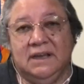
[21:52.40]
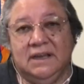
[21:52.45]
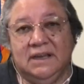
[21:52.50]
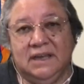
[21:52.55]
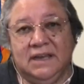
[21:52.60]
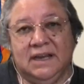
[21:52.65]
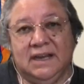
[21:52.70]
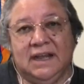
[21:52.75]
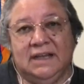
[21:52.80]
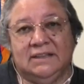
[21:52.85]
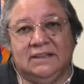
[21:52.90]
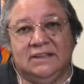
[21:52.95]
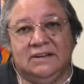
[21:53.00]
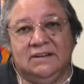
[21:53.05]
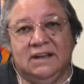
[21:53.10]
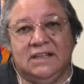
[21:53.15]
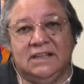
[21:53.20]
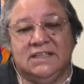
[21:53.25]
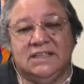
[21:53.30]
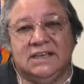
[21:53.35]
get out there
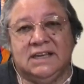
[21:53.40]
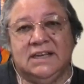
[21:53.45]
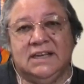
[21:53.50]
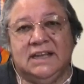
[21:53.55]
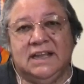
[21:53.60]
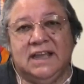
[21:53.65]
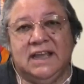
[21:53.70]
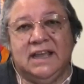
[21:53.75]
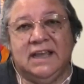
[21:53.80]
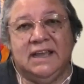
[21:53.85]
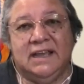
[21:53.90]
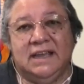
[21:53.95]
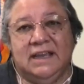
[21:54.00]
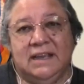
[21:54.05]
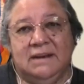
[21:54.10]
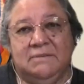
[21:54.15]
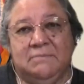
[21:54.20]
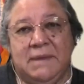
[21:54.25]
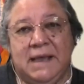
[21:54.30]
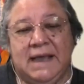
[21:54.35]
on Sunday
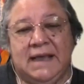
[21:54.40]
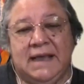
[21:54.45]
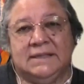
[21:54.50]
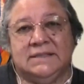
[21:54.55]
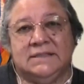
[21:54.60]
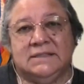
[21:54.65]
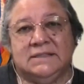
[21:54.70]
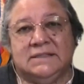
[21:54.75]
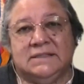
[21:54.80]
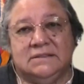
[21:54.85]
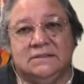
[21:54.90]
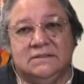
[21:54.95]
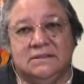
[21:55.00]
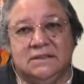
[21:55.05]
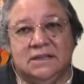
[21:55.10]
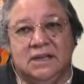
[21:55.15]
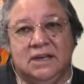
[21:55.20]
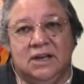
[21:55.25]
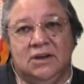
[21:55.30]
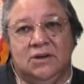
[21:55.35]
in mass,
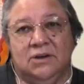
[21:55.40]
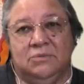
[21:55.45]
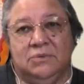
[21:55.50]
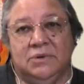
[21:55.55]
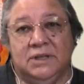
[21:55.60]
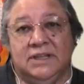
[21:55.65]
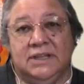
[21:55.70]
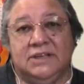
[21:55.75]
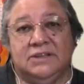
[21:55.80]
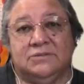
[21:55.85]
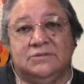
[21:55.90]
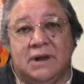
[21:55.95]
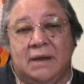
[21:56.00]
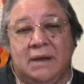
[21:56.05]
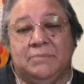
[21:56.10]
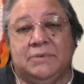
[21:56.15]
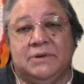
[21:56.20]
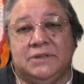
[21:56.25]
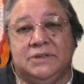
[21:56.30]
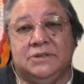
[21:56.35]
you know, really
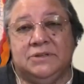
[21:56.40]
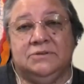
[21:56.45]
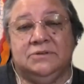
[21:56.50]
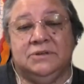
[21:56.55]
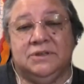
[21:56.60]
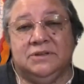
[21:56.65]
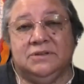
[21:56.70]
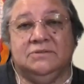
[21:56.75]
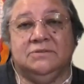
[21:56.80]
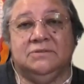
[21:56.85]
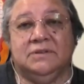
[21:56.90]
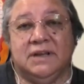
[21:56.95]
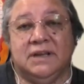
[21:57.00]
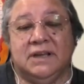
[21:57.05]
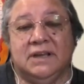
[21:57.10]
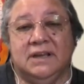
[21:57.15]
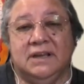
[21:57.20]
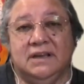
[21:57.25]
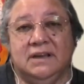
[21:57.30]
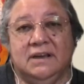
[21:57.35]
drop what you were
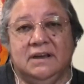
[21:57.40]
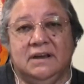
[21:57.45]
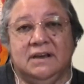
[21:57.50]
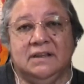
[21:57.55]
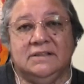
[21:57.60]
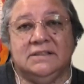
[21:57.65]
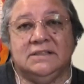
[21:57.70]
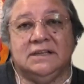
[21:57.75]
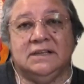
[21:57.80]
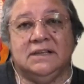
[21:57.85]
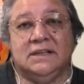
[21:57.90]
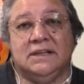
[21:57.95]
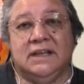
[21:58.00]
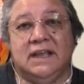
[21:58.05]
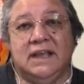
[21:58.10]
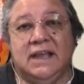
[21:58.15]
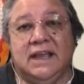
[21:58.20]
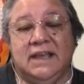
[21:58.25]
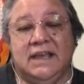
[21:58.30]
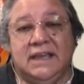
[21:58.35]
doing on
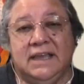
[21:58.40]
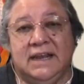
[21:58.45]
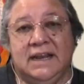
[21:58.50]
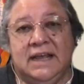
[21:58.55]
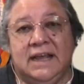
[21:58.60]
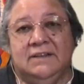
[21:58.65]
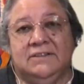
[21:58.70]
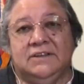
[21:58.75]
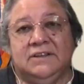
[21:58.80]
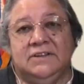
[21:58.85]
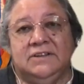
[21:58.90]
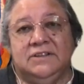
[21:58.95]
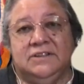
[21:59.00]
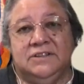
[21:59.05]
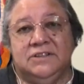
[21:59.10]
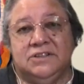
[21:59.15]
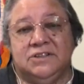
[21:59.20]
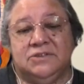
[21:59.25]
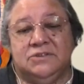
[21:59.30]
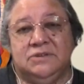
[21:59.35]
Sunday and get out there in
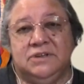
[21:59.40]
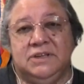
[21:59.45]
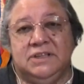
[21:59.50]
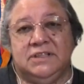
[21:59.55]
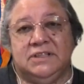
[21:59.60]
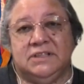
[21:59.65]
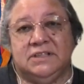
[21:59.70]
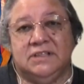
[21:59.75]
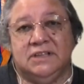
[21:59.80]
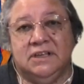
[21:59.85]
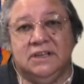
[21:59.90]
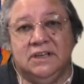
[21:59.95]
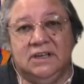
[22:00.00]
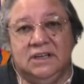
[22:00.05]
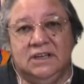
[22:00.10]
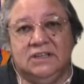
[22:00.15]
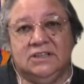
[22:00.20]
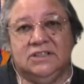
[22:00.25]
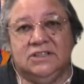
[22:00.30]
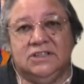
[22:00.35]
the streets
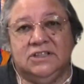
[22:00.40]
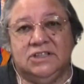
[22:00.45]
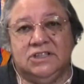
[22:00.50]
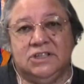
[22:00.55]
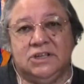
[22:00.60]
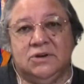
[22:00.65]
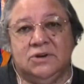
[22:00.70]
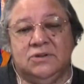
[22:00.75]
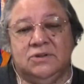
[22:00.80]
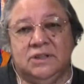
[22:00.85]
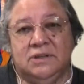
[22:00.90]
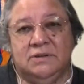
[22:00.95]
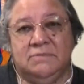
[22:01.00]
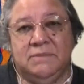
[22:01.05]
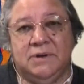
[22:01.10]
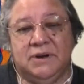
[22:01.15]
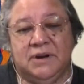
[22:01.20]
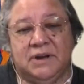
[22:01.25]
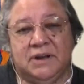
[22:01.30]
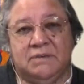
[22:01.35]
to show the
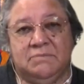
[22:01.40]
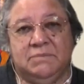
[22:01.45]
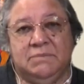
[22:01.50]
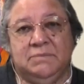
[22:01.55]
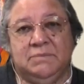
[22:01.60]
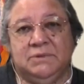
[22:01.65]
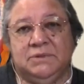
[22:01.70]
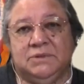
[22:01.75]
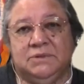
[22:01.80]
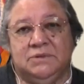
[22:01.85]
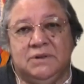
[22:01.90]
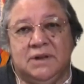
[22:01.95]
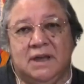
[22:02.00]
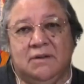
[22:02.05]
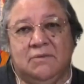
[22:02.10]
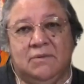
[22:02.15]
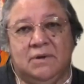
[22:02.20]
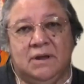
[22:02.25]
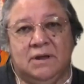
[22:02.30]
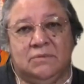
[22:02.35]
American people do
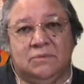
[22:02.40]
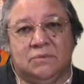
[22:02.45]
not want